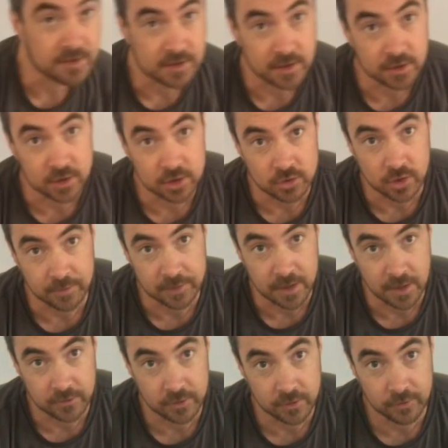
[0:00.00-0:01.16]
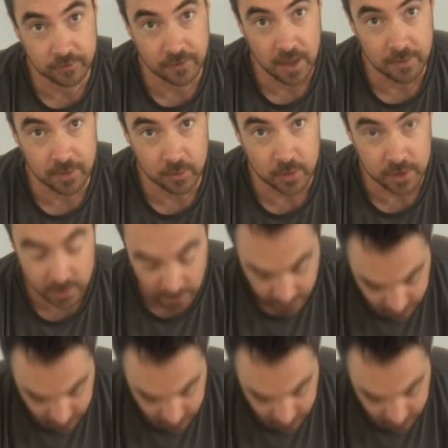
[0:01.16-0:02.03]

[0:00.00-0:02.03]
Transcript: actually drop down too far, but what I like to